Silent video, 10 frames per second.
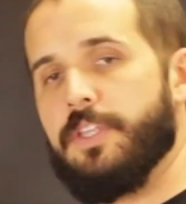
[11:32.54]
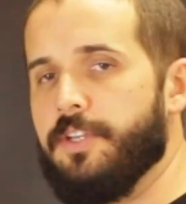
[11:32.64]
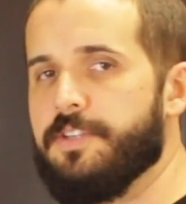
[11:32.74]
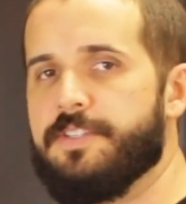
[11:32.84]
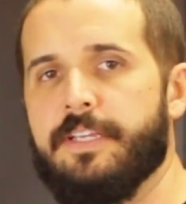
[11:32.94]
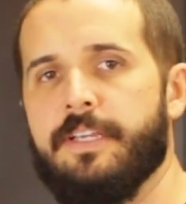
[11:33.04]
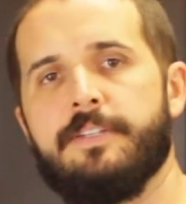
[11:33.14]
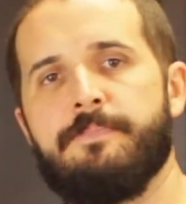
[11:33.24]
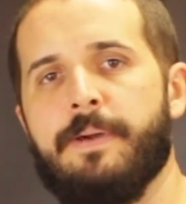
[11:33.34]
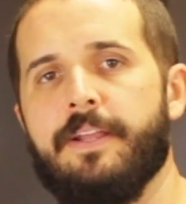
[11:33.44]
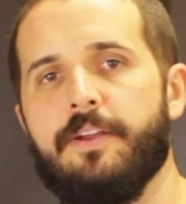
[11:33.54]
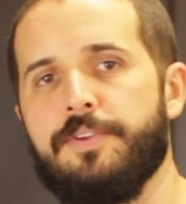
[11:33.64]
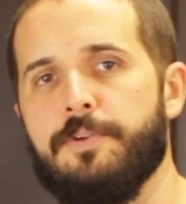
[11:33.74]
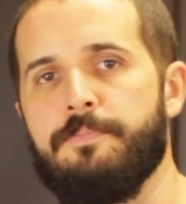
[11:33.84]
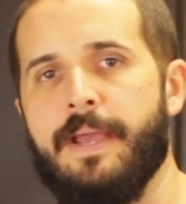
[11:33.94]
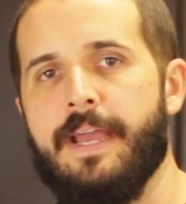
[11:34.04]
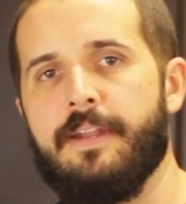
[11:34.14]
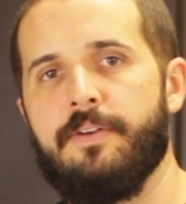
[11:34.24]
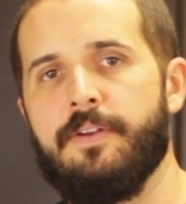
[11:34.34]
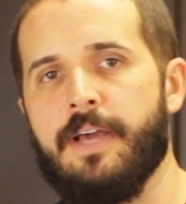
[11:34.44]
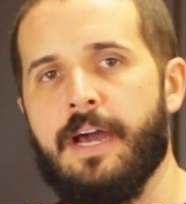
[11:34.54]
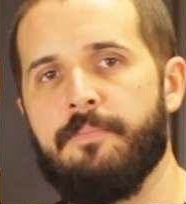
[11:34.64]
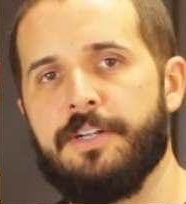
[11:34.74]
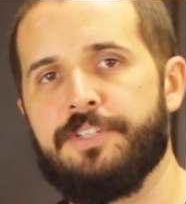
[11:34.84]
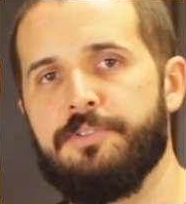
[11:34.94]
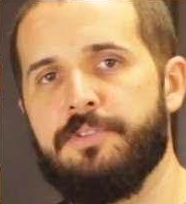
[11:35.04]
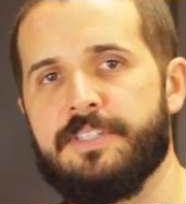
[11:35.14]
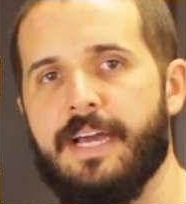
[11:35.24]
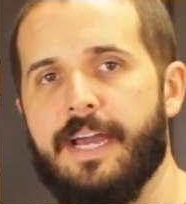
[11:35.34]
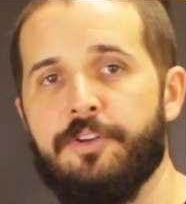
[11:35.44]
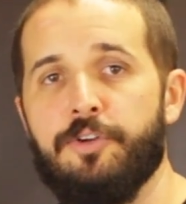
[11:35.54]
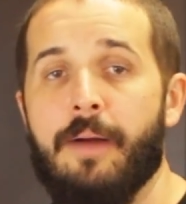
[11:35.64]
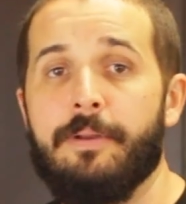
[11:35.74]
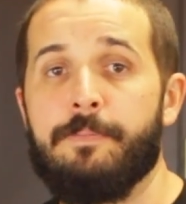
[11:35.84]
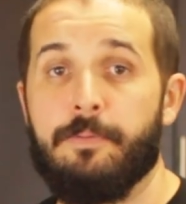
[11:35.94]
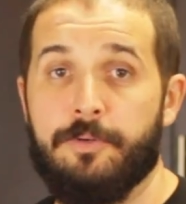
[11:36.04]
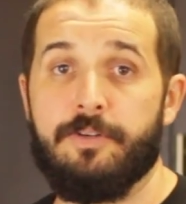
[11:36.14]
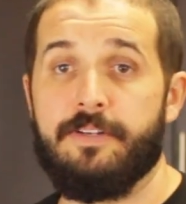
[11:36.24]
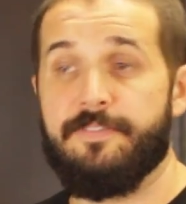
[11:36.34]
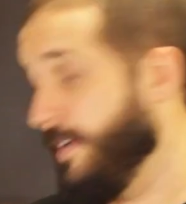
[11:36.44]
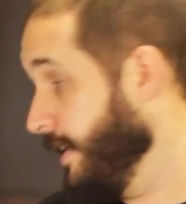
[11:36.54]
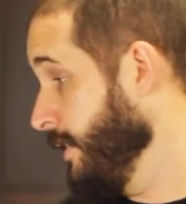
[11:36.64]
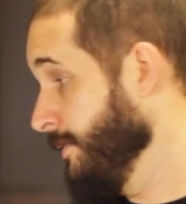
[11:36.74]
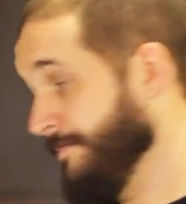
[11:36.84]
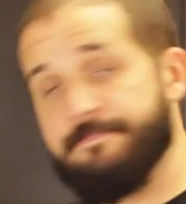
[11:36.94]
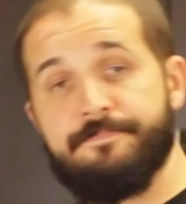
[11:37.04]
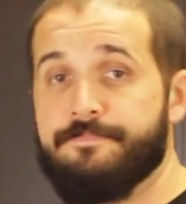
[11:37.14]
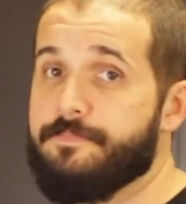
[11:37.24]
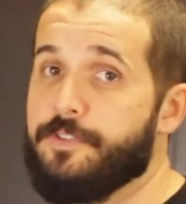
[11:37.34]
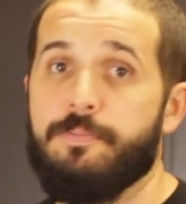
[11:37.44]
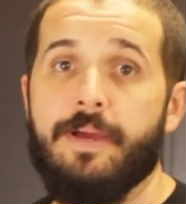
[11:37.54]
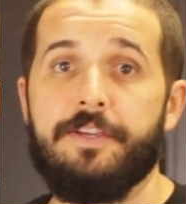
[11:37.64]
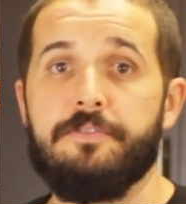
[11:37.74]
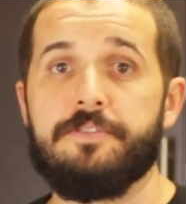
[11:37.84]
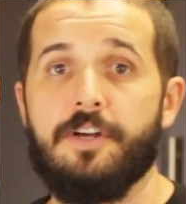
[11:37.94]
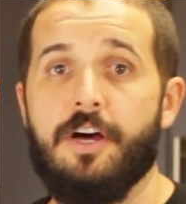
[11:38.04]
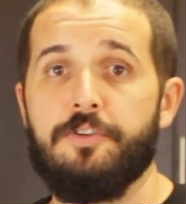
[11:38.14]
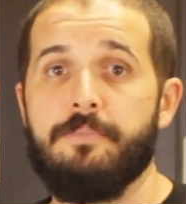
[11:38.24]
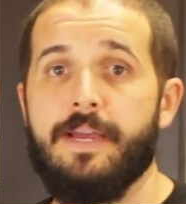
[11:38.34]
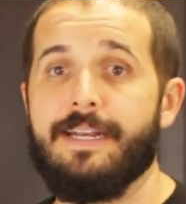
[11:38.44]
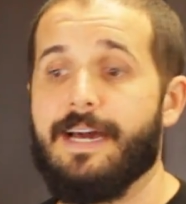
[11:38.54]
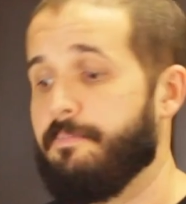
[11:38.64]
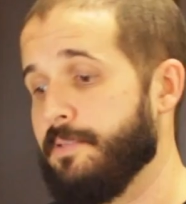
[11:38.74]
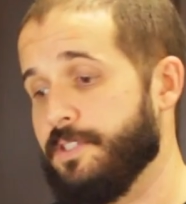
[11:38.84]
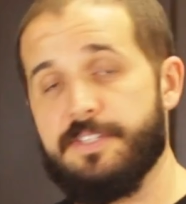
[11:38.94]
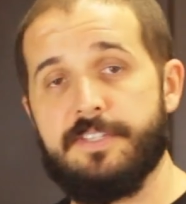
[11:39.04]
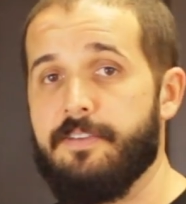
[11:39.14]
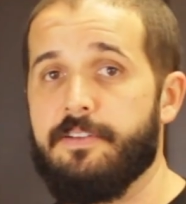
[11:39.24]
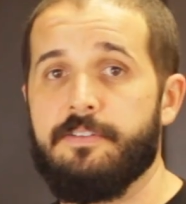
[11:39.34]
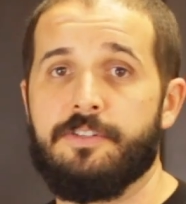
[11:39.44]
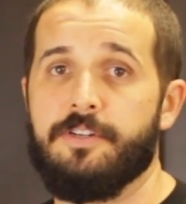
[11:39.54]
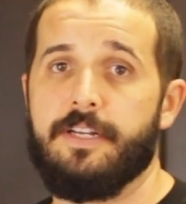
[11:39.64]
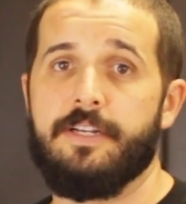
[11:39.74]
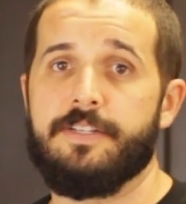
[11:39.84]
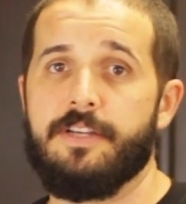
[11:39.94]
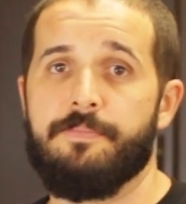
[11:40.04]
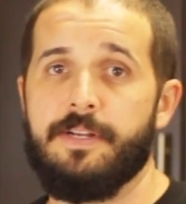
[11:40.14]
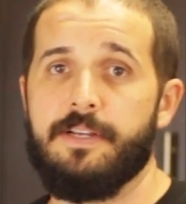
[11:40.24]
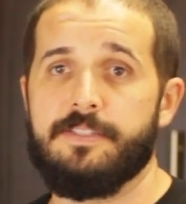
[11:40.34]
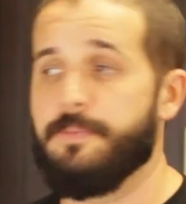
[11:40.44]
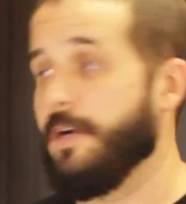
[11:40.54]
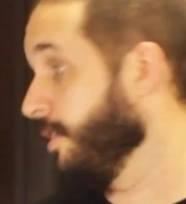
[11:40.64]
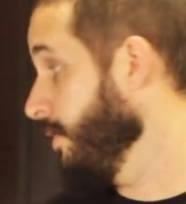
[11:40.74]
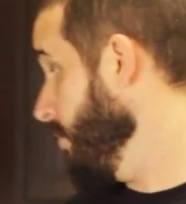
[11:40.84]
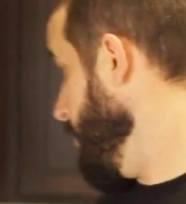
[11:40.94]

you'll see, depending on your pan and how much you decide and how many people you need to feed, you may use it all, you may not, but just save it and cook it into something else tomorrow.